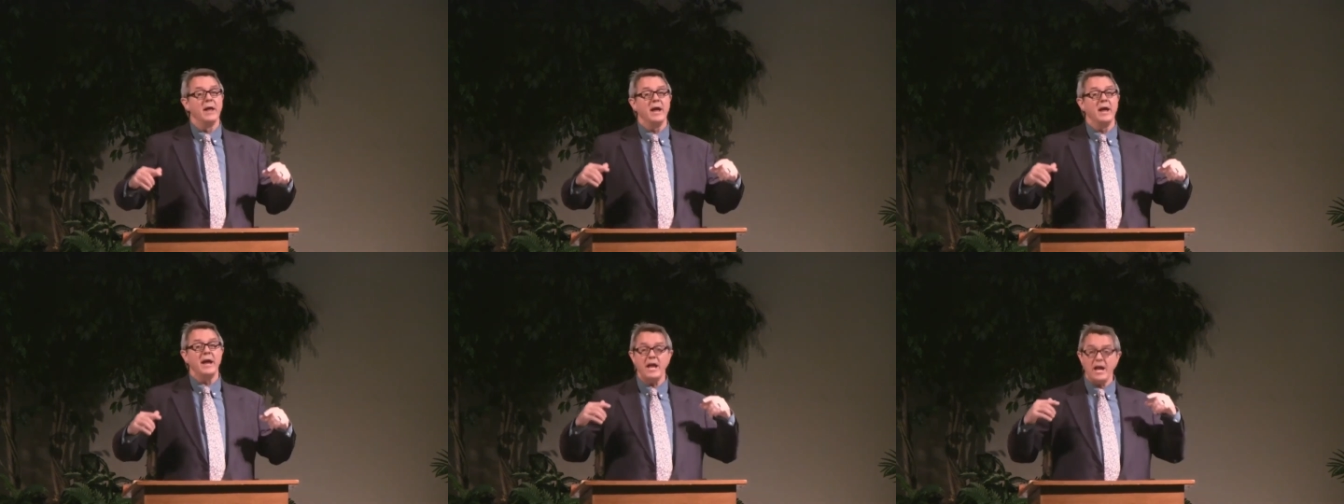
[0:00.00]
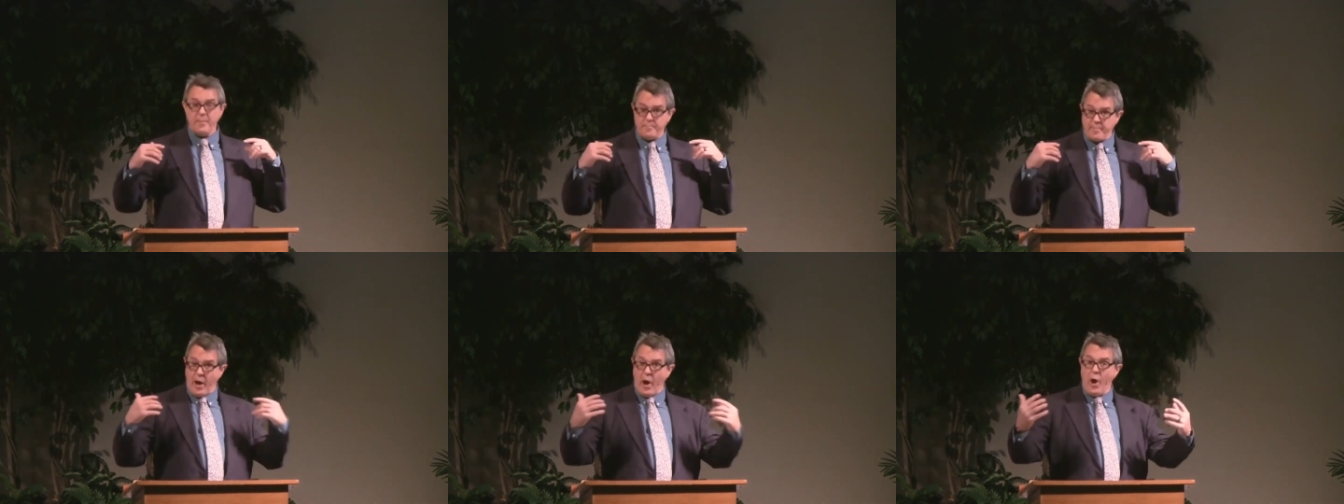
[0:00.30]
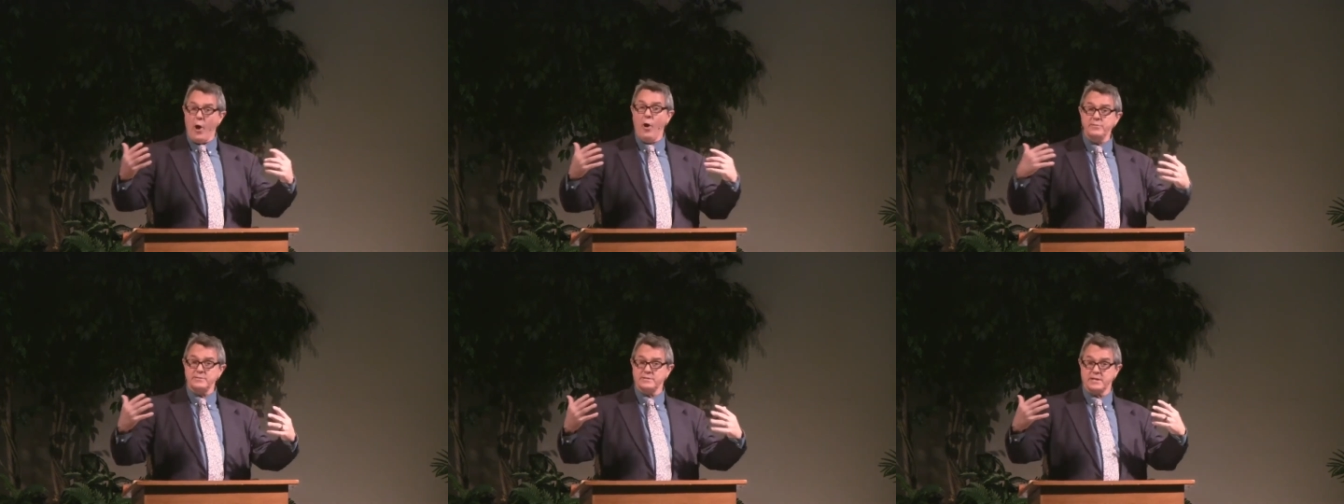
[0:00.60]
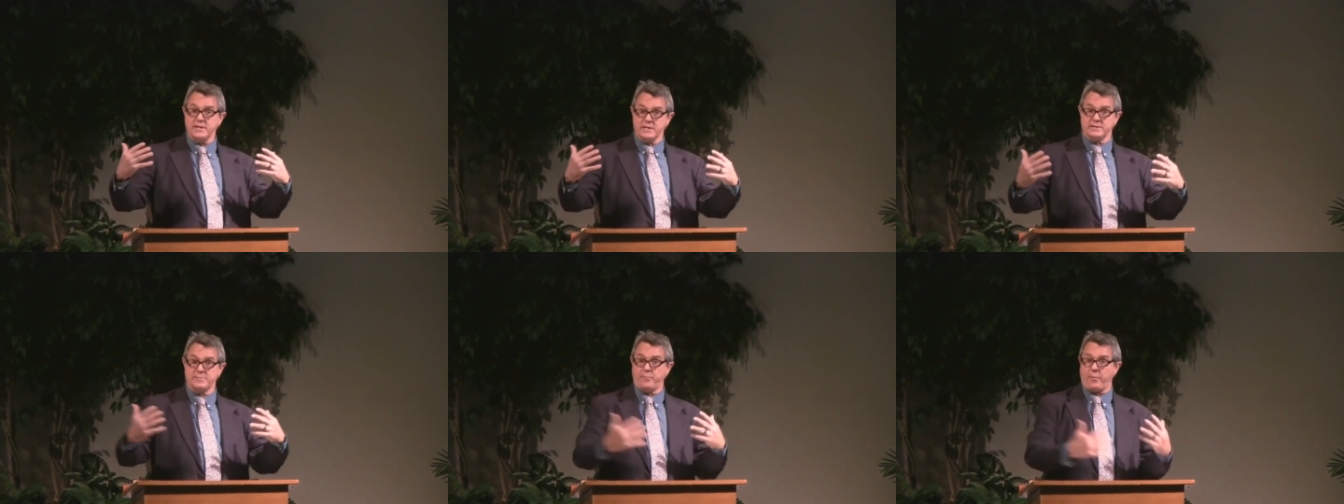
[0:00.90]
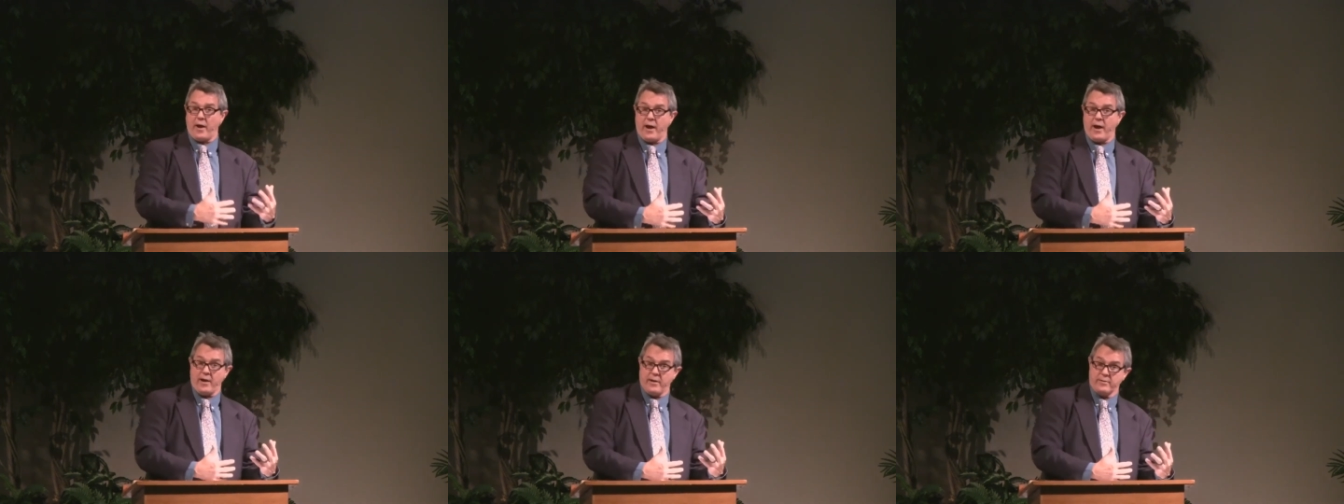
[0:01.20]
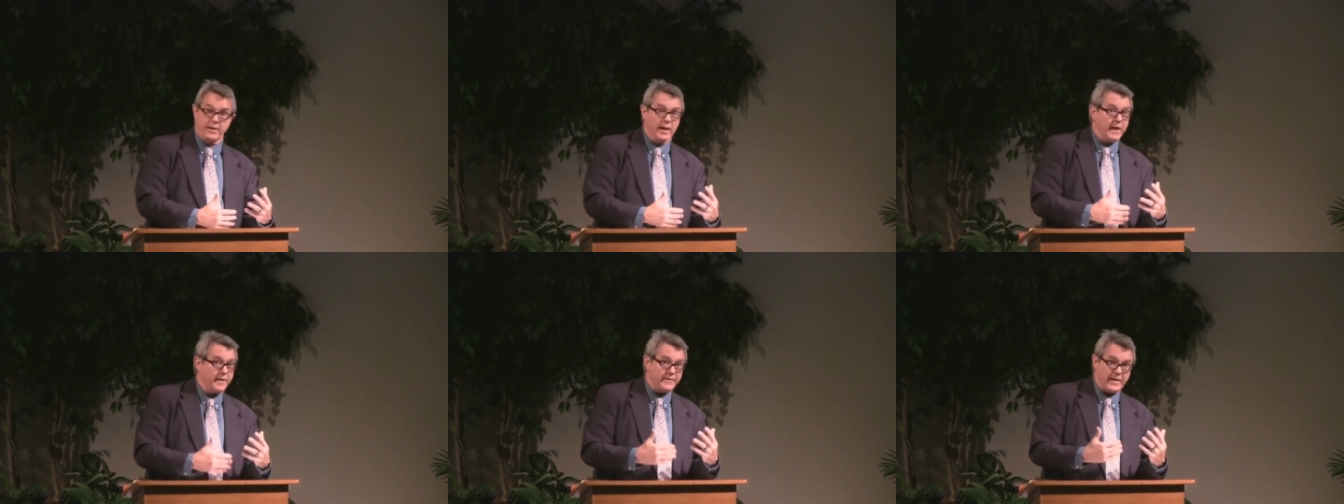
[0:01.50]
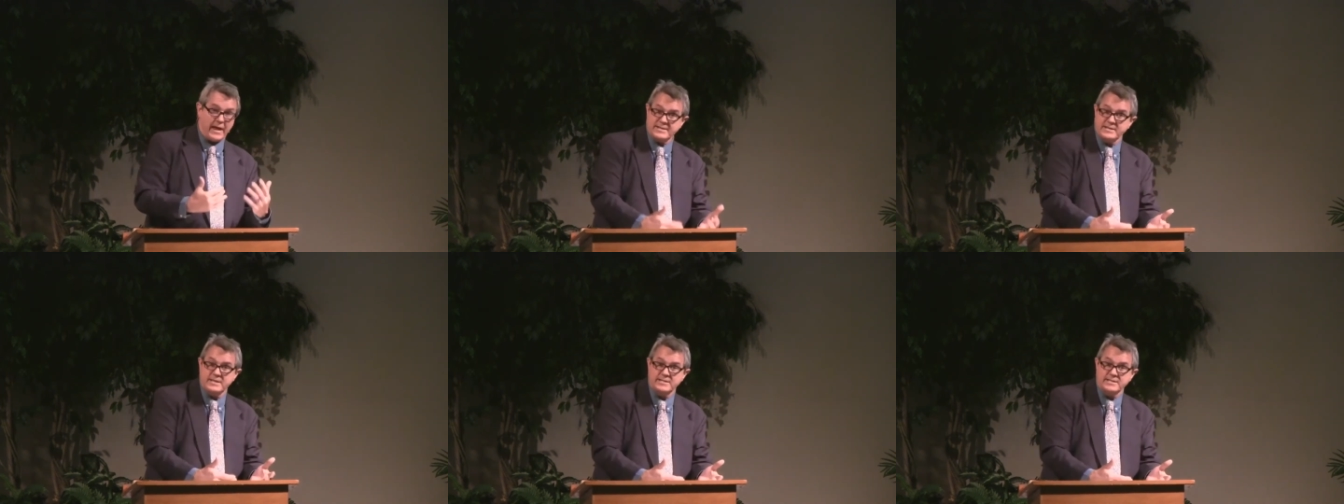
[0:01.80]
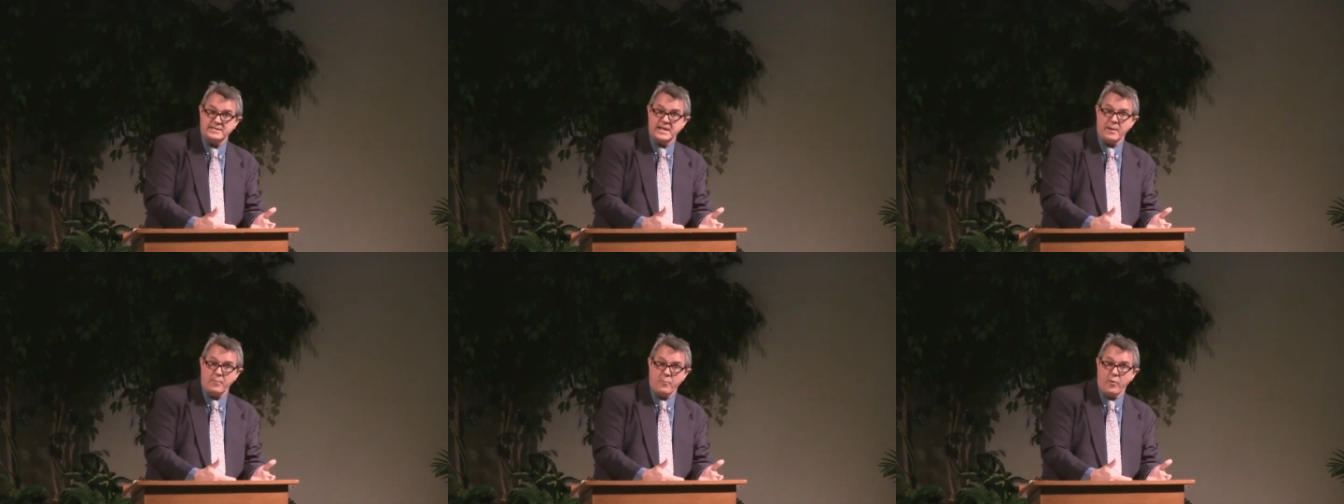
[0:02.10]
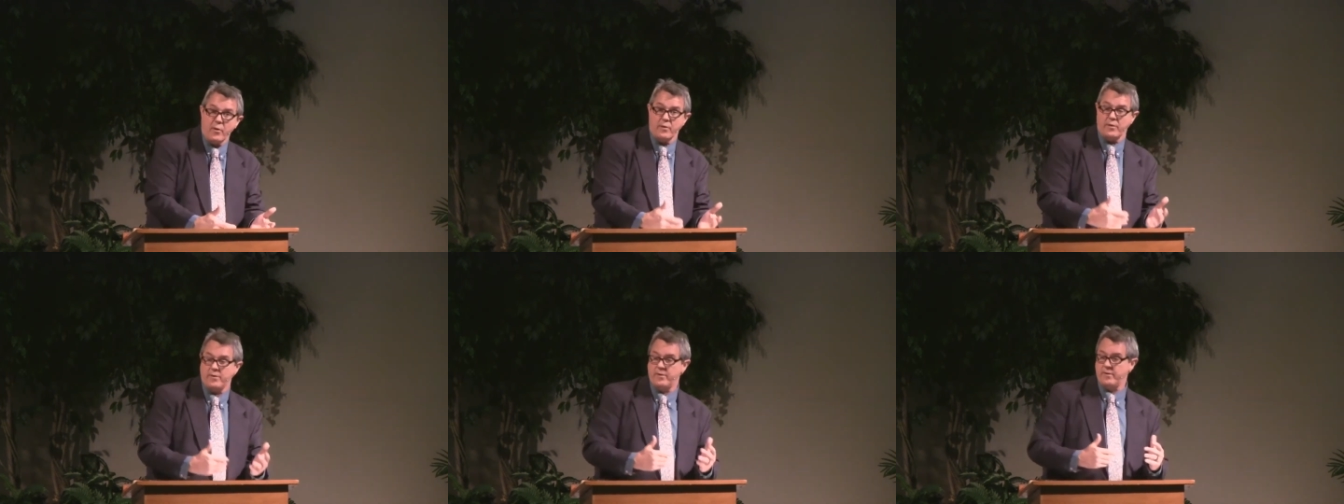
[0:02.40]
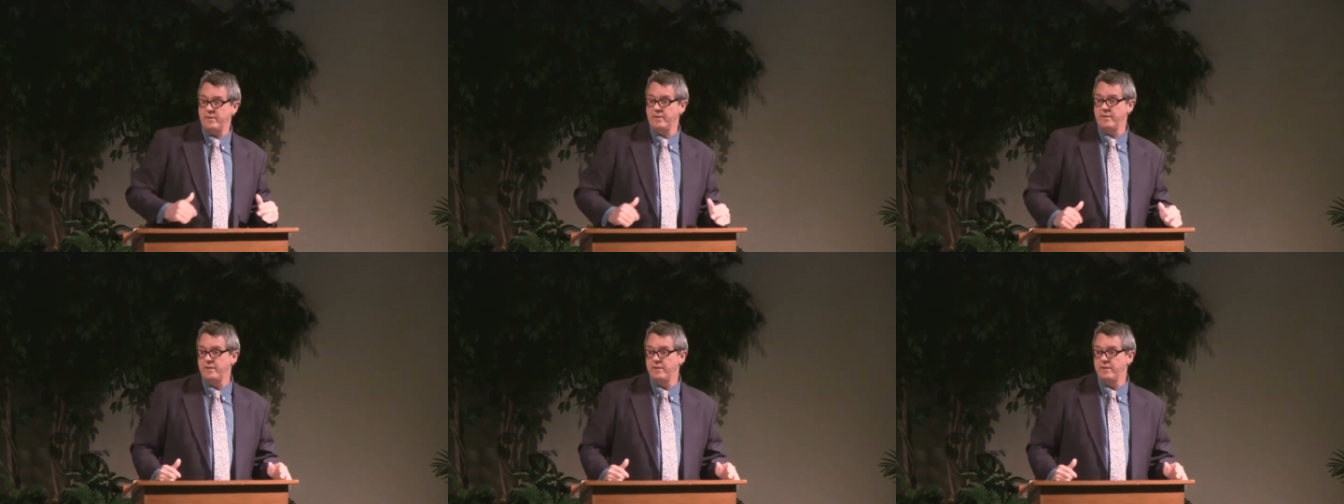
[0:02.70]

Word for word: He opposes proud. That's the same word.